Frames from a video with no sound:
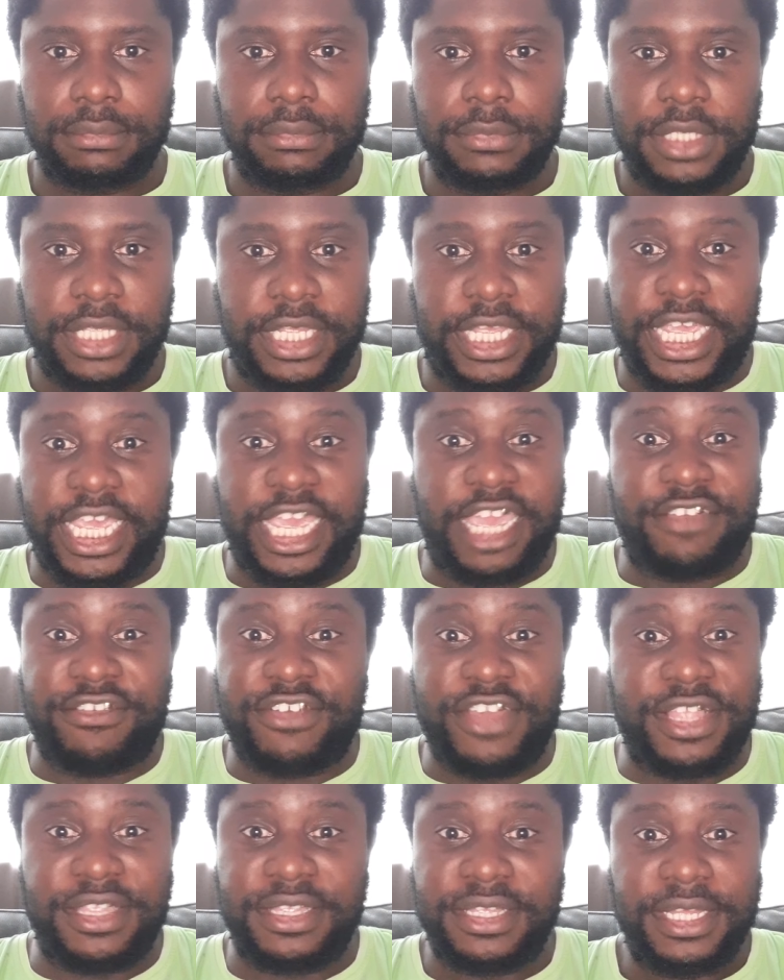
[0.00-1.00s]

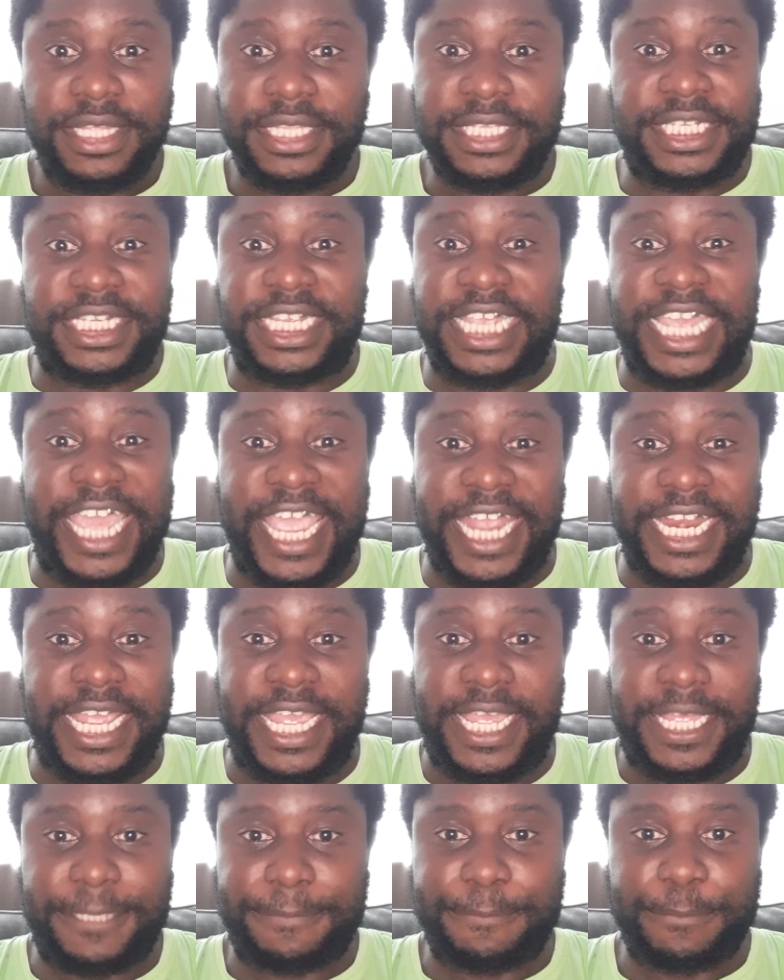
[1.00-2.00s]
Kieran
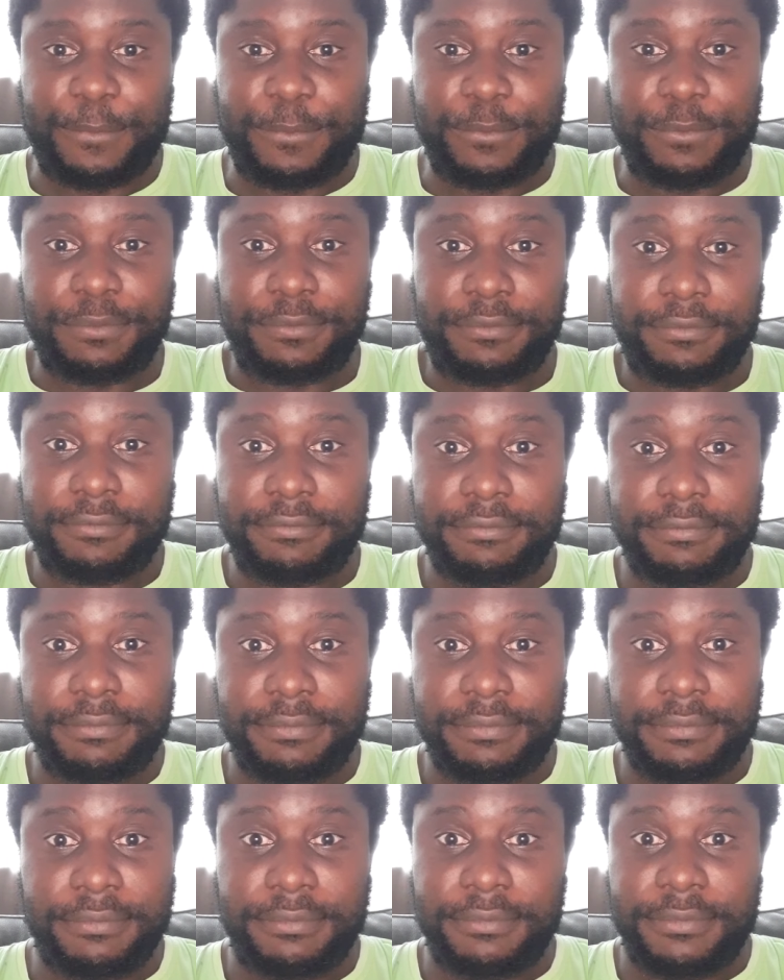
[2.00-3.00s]
Tierney.
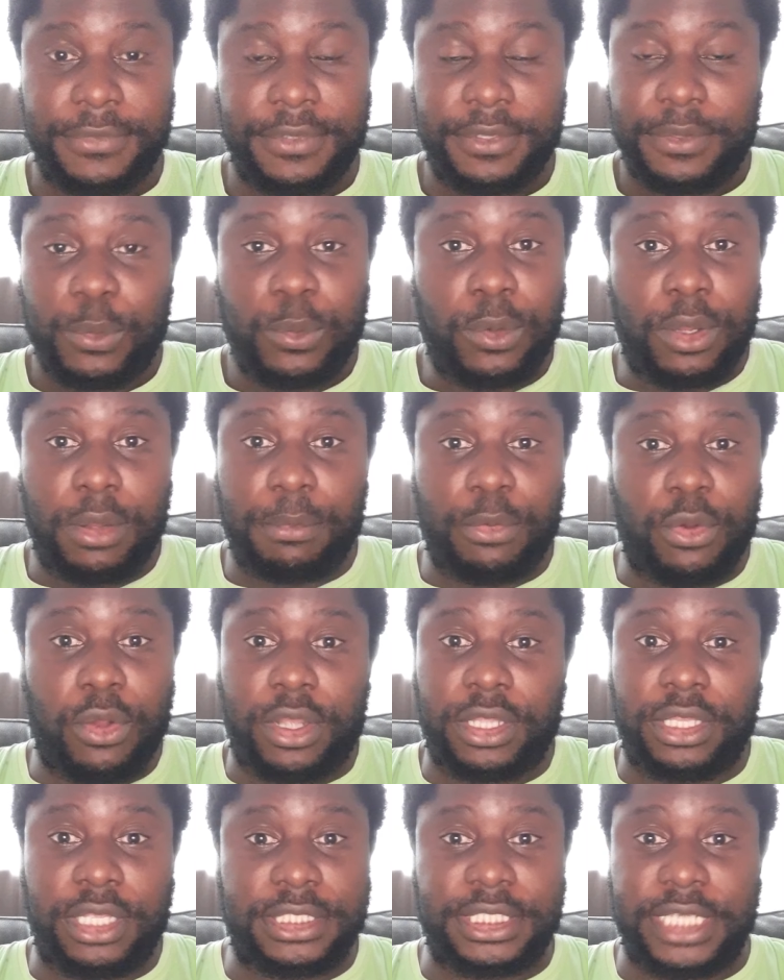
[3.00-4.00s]
What more
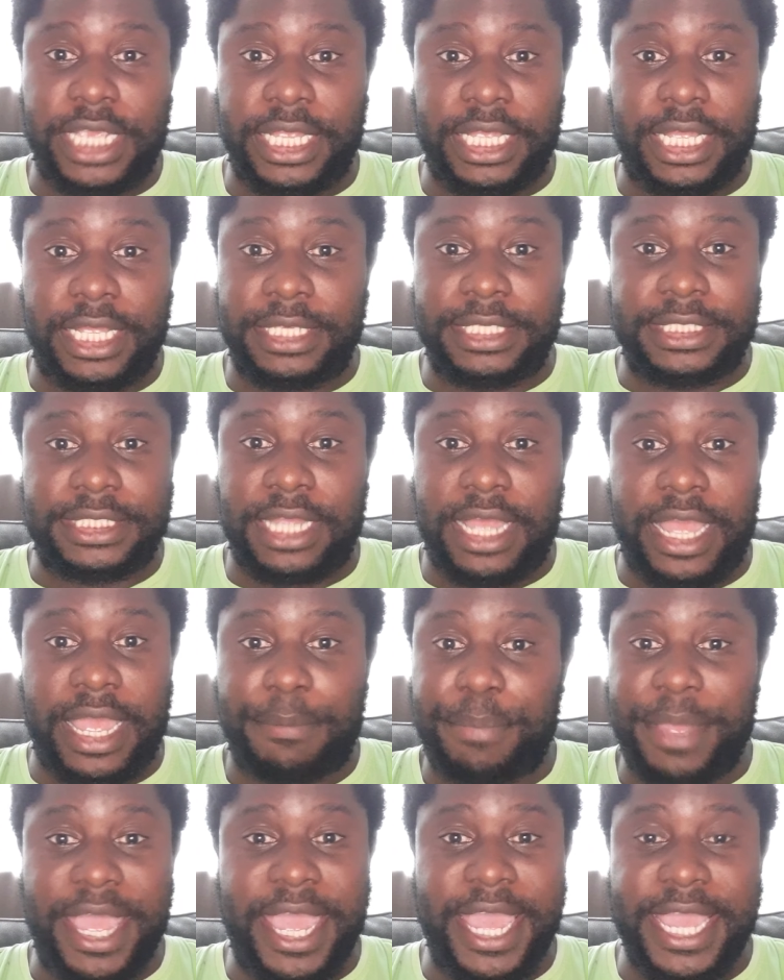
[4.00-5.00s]
can I say to this guy?
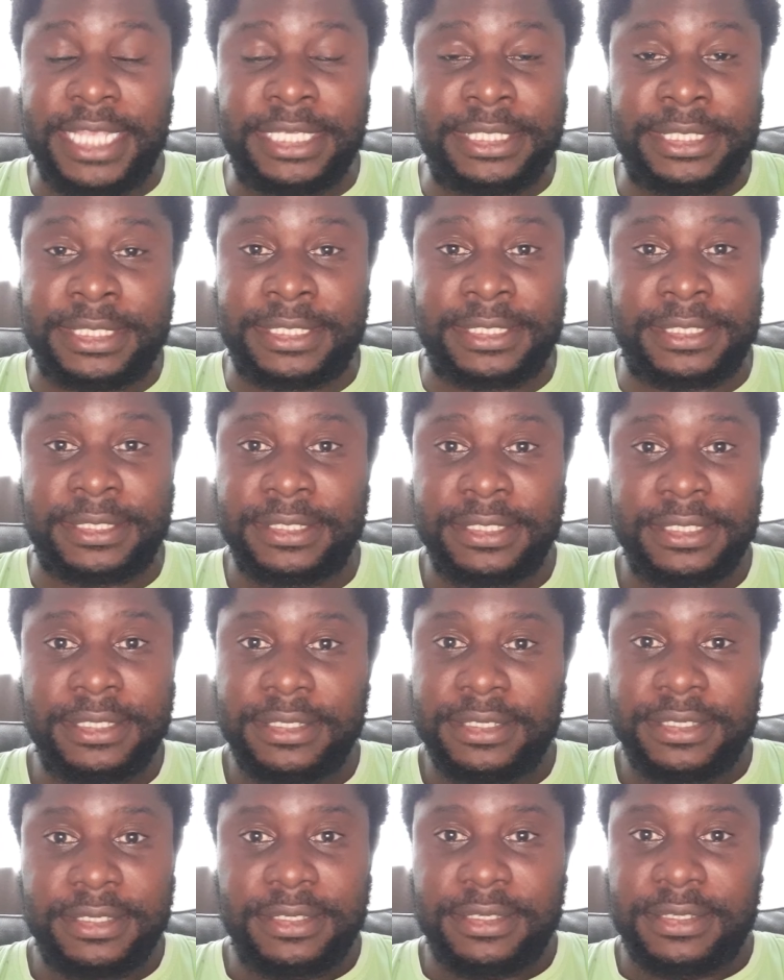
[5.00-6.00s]
Pace.
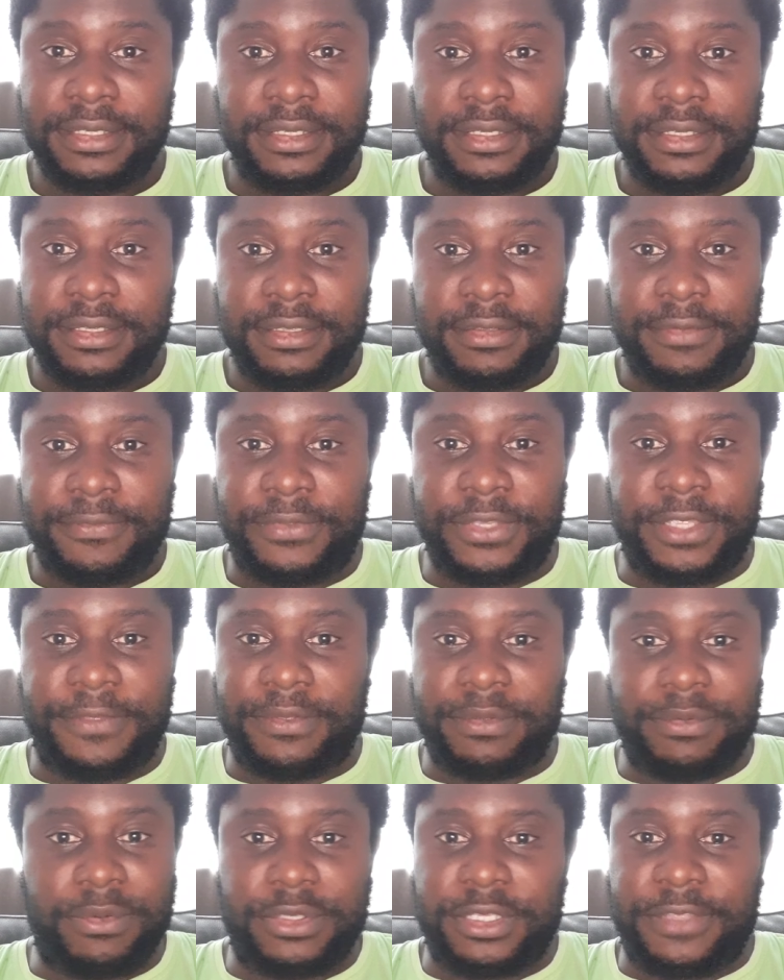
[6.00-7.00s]
For
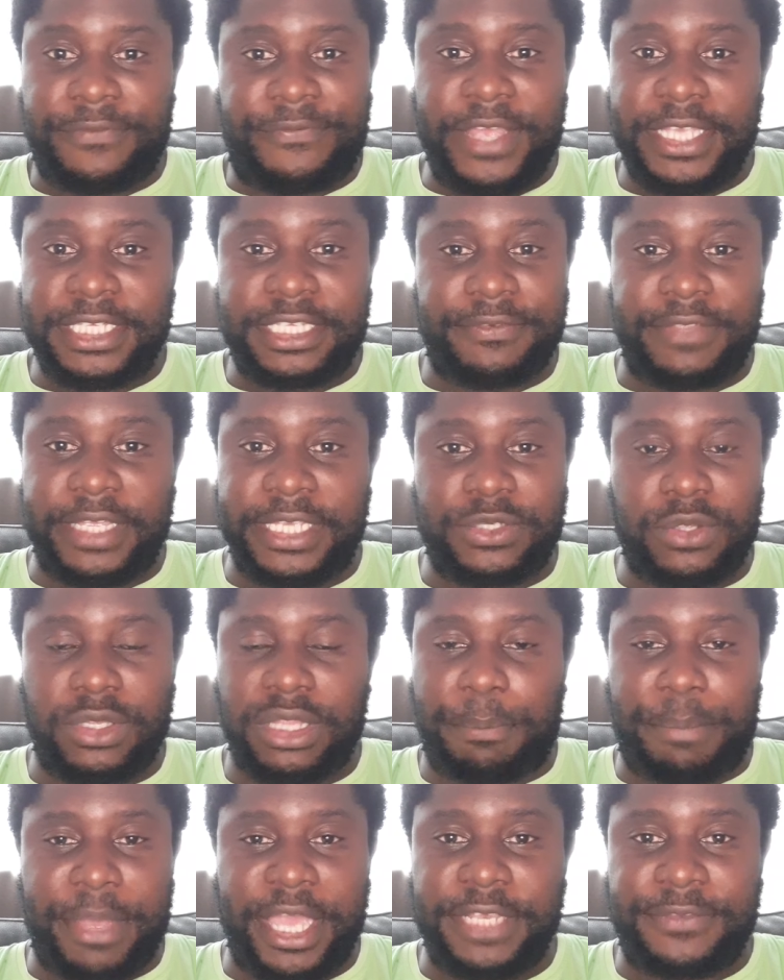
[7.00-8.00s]
the defensively, he's got
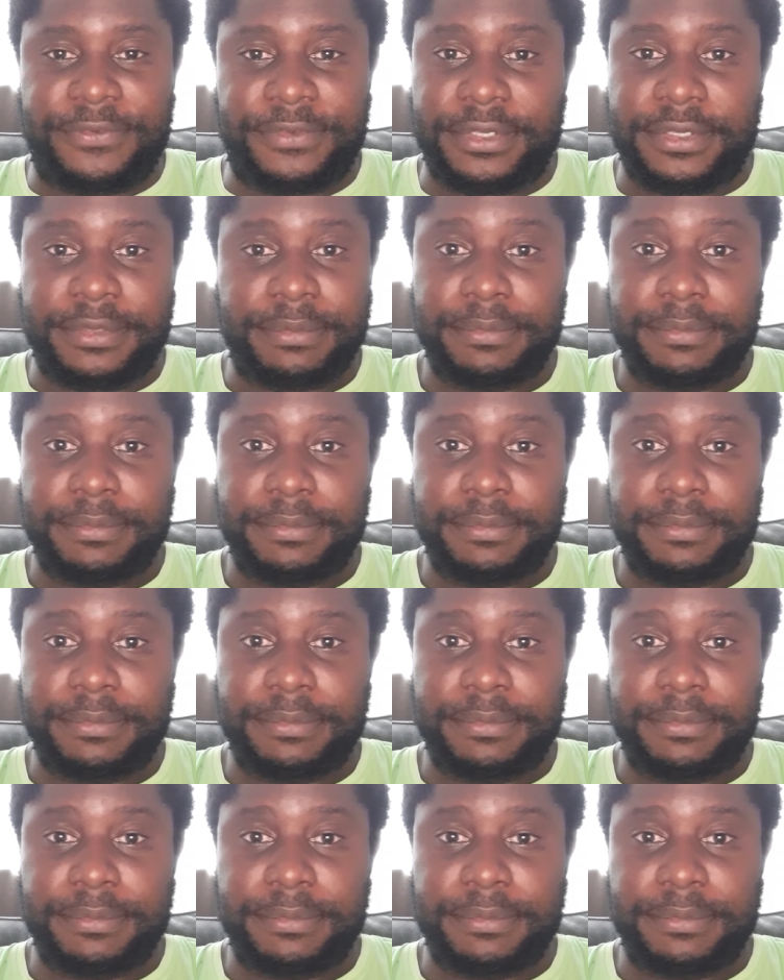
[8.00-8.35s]
the pace